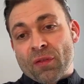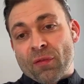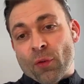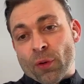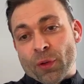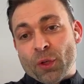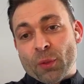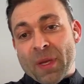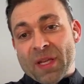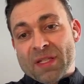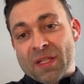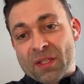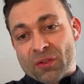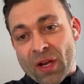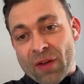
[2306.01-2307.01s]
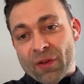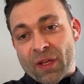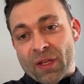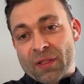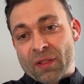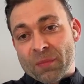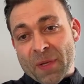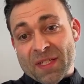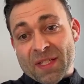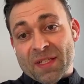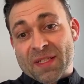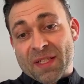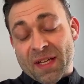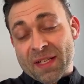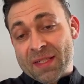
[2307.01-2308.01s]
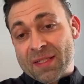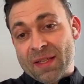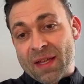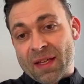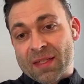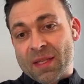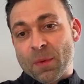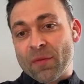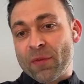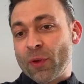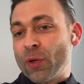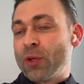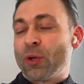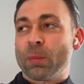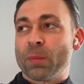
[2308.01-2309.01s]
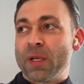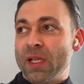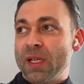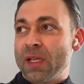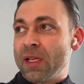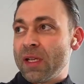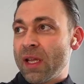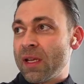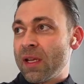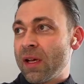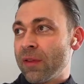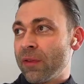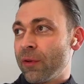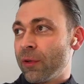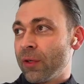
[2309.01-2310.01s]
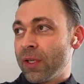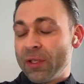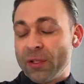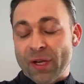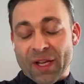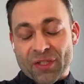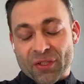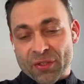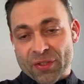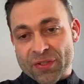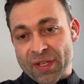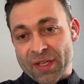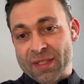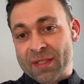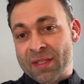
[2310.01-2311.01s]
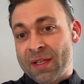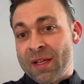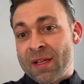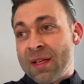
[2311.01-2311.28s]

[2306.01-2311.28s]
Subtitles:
for their domestic traffic and domestic sites, and some of their European and other international sites.